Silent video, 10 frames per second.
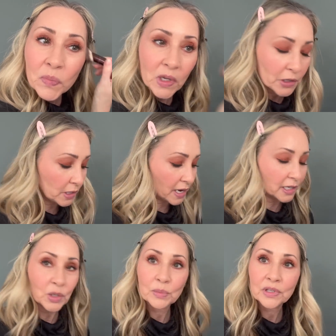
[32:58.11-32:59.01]
You're not
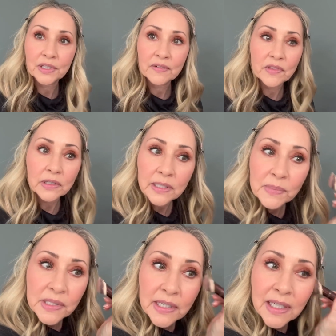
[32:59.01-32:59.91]
going to believe the
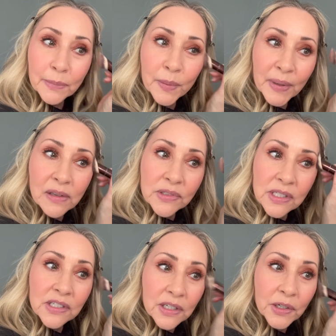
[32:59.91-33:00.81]
lipstick I'm about
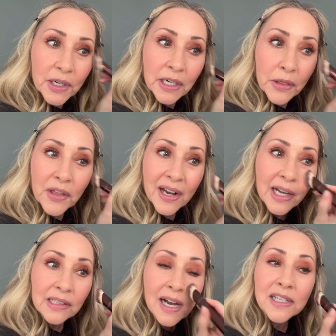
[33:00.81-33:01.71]
to do. You're going to think
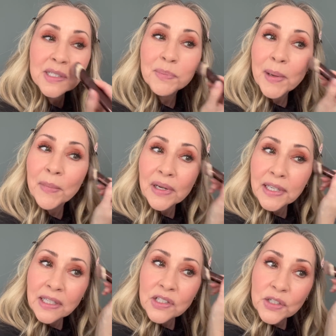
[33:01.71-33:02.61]
I lost my
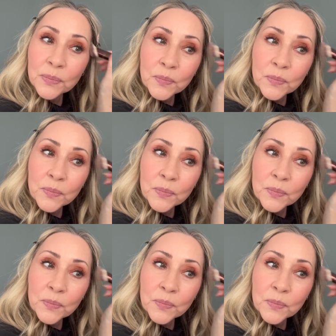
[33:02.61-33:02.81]
mind.